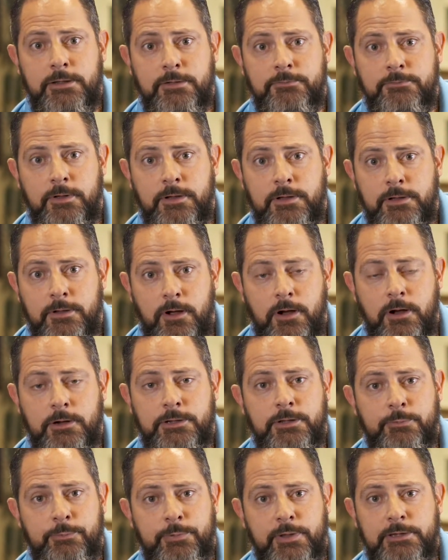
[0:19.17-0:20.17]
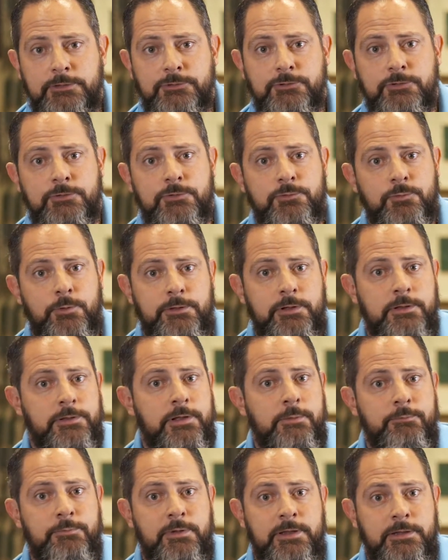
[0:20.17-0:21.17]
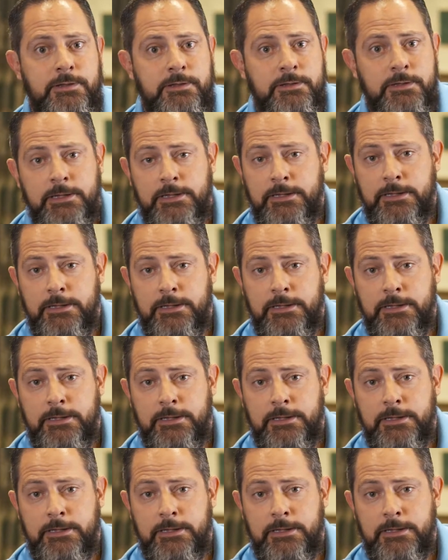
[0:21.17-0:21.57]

of occupations, whether that be